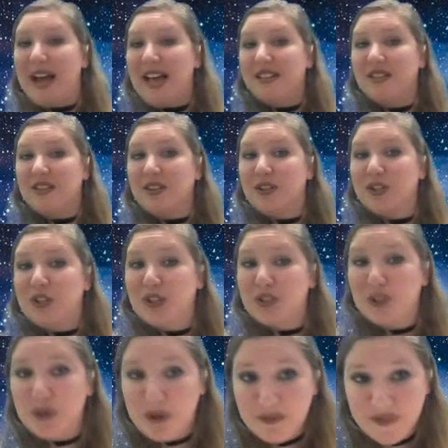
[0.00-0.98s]
as the
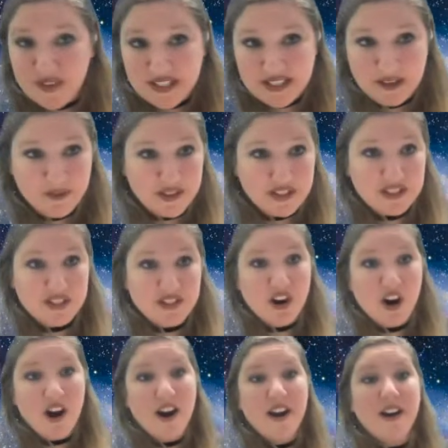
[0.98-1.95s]
surface of a
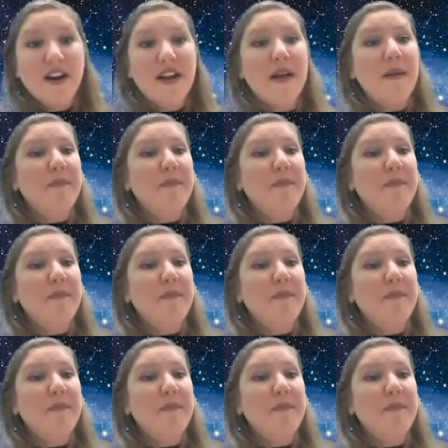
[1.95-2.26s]
star.